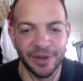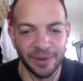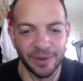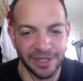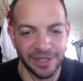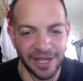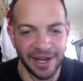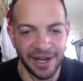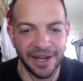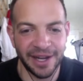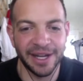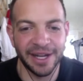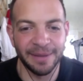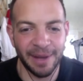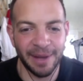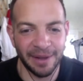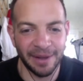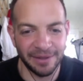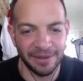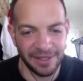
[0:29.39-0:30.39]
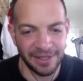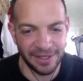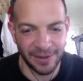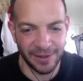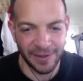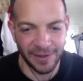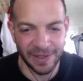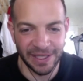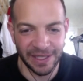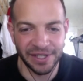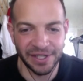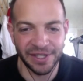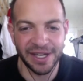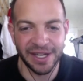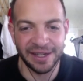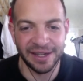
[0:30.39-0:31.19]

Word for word: you know, we're talking about stories,